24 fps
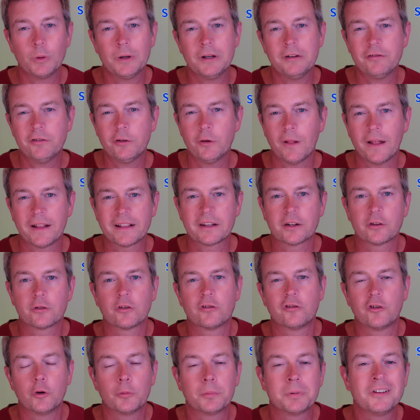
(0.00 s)
If you like this
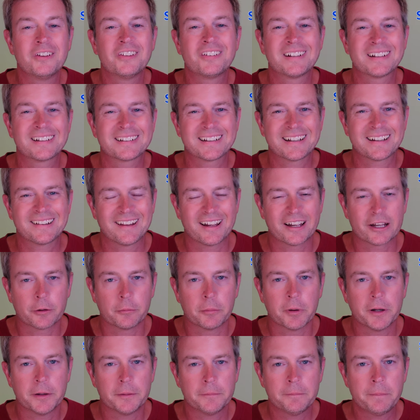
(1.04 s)
review, please click that like
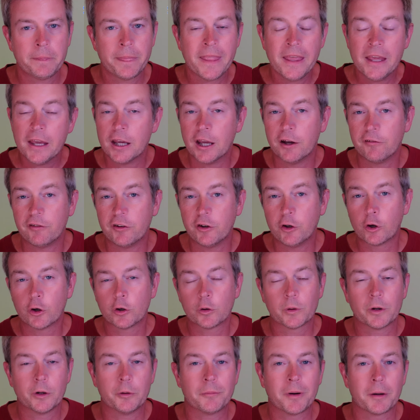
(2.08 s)
button. If you know
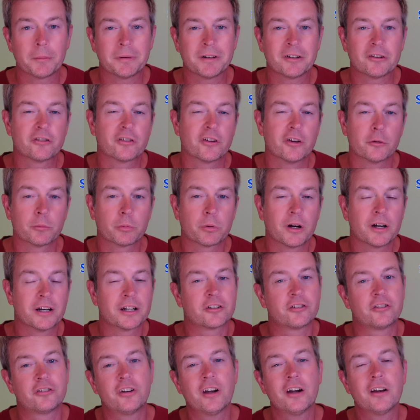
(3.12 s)
anyone who might be interested in the
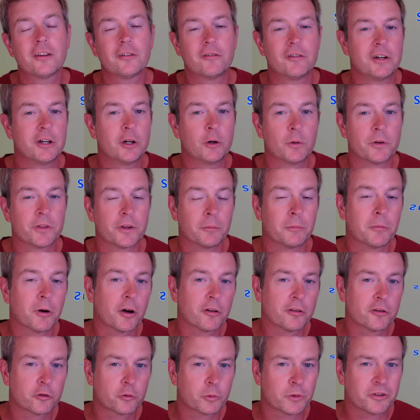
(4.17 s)
product, share the video with them. All
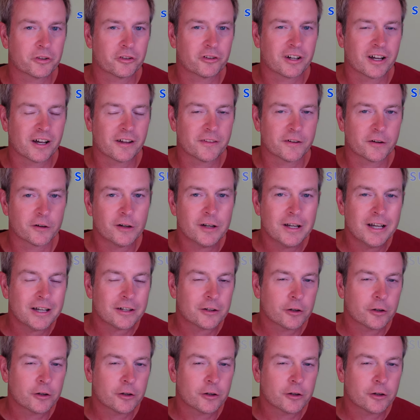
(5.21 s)
those ways are down there.